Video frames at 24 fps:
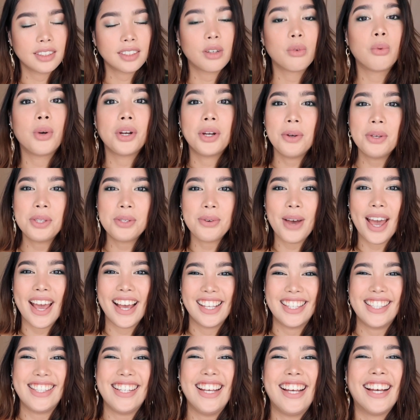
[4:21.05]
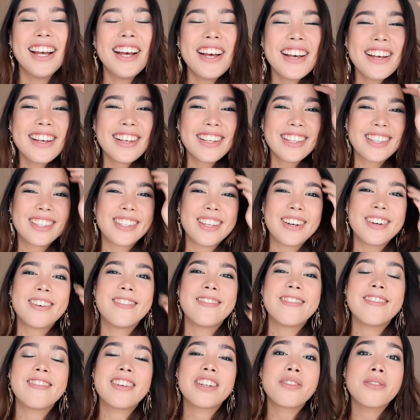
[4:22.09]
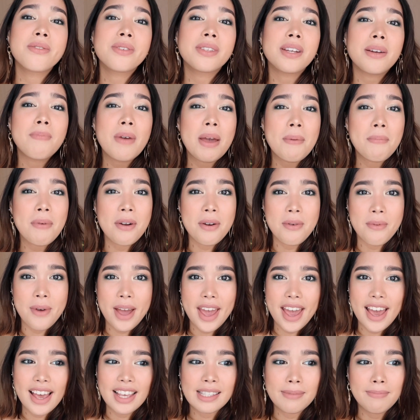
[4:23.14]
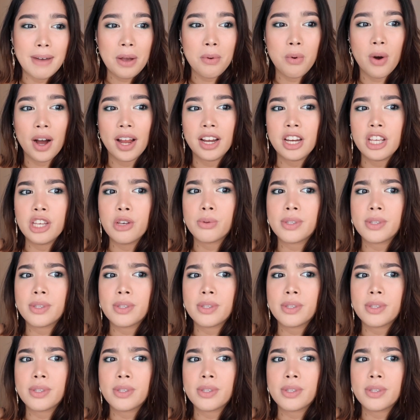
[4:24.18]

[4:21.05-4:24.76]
reduce waste. So we reduce our paper waste by 1,